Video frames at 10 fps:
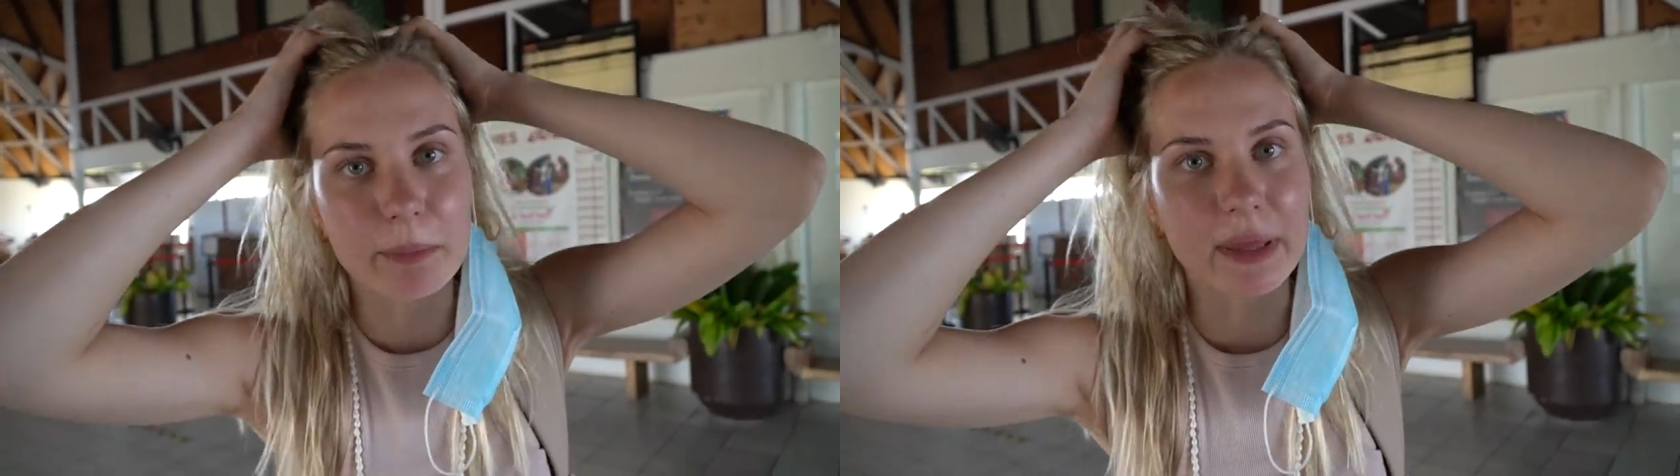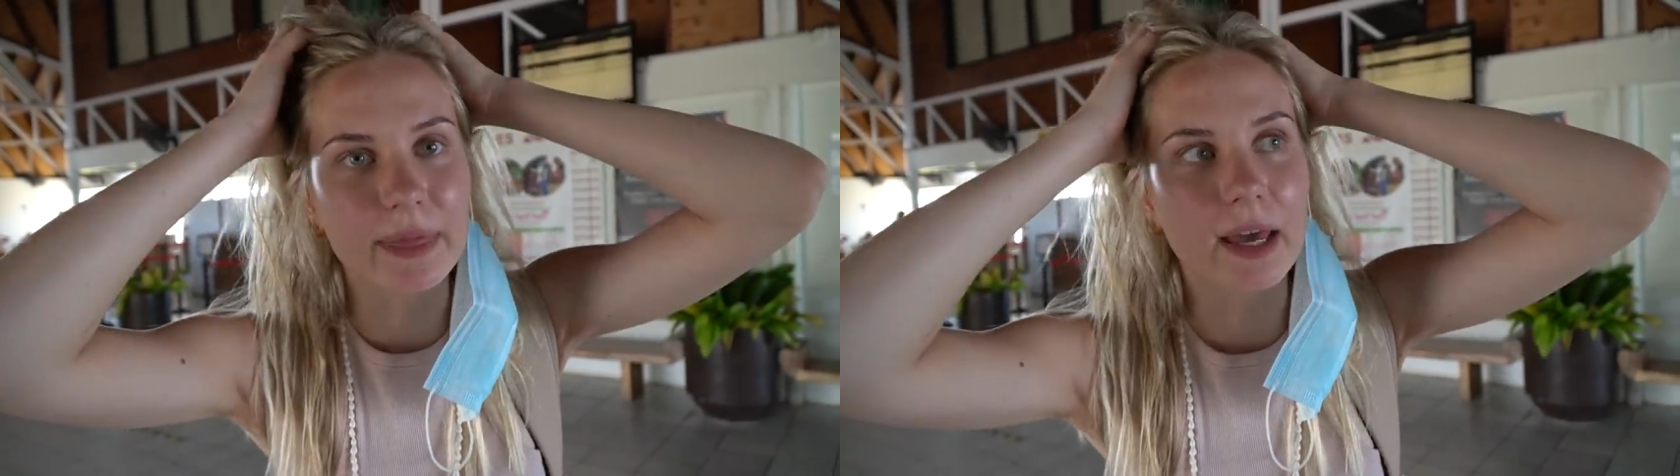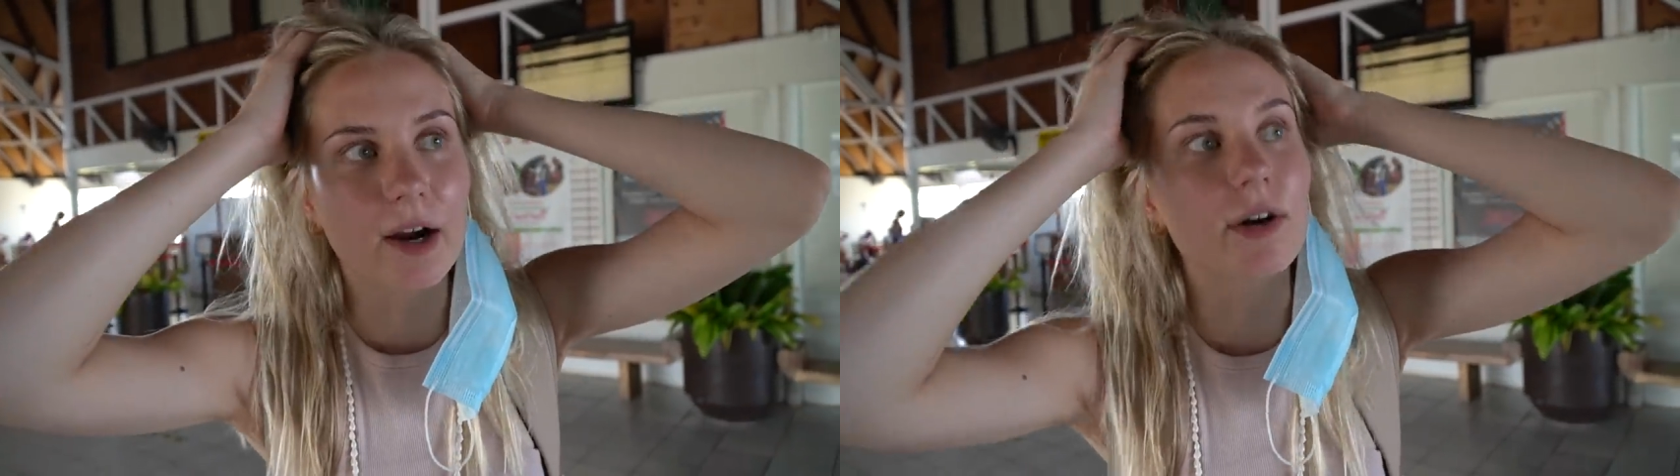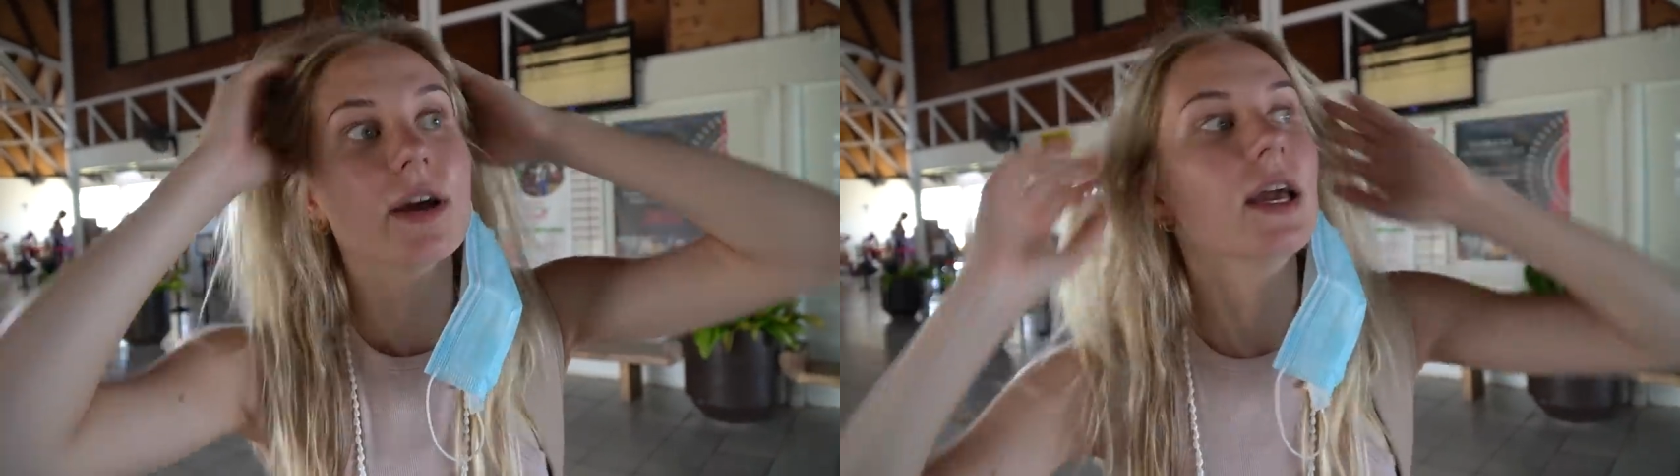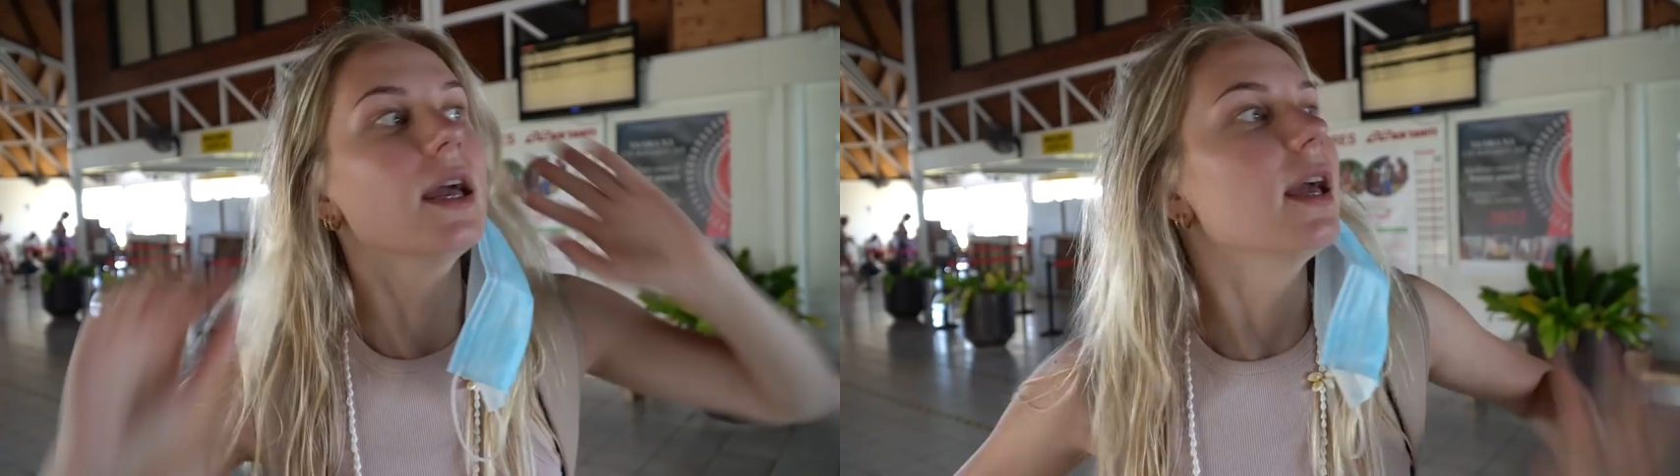been there
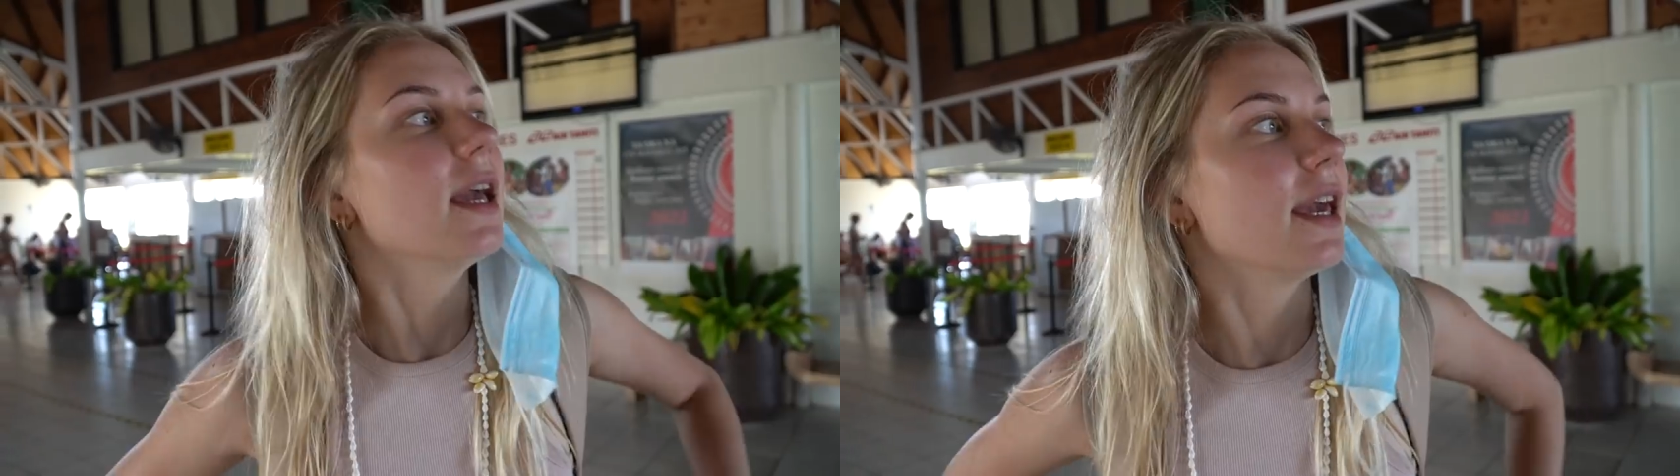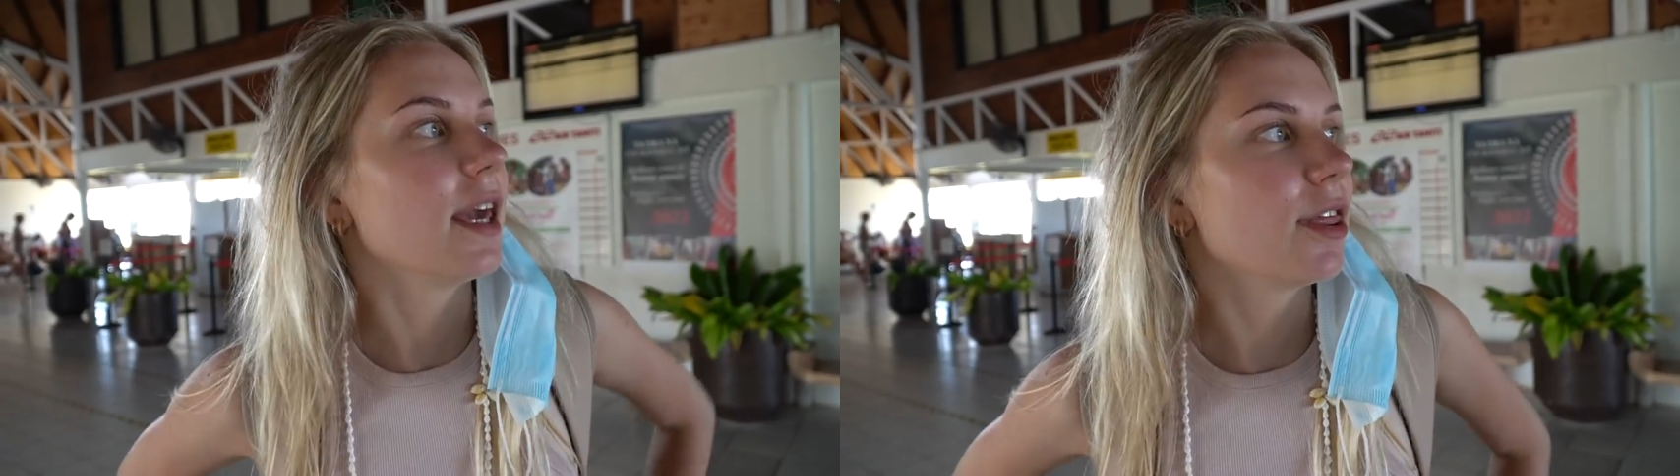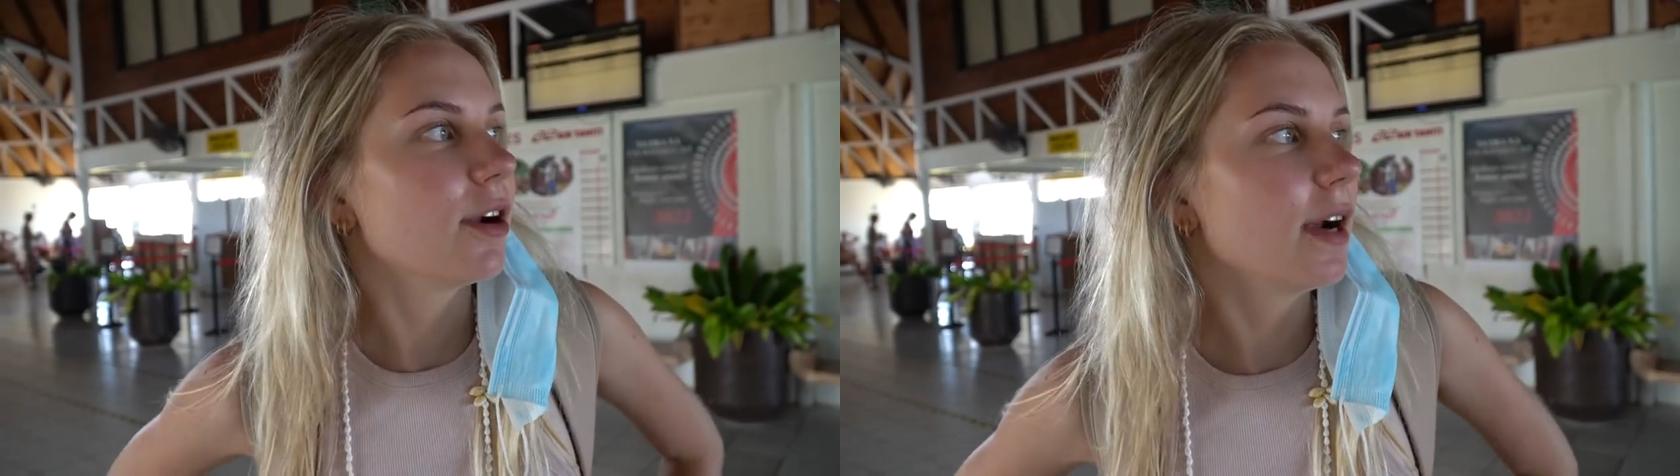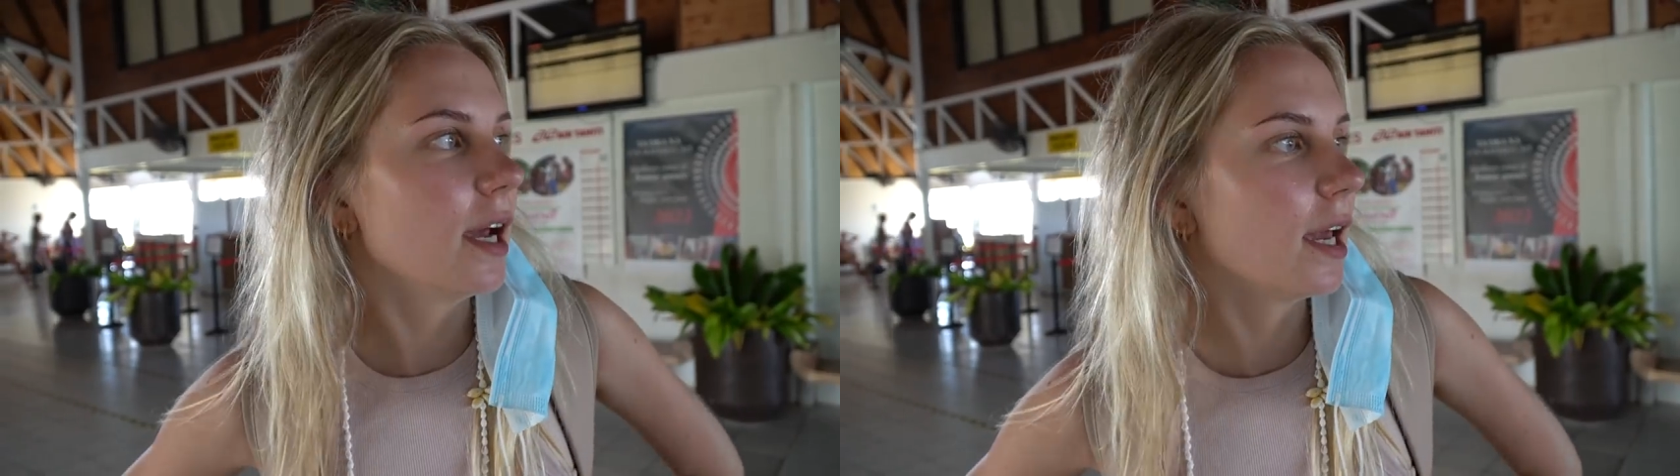either.